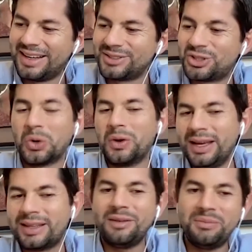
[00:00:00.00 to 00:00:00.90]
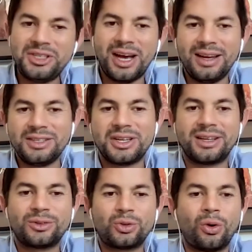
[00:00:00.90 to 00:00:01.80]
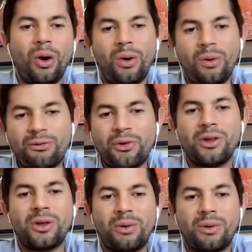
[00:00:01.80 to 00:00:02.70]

So it can be challenging to go further